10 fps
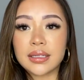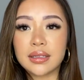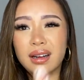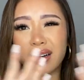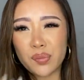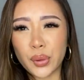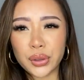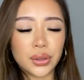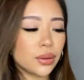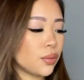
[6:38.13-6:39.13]
It's not going to burn
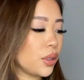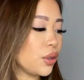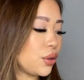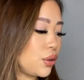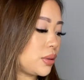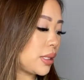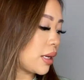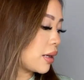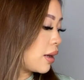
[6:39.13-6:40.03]
you when you're using it.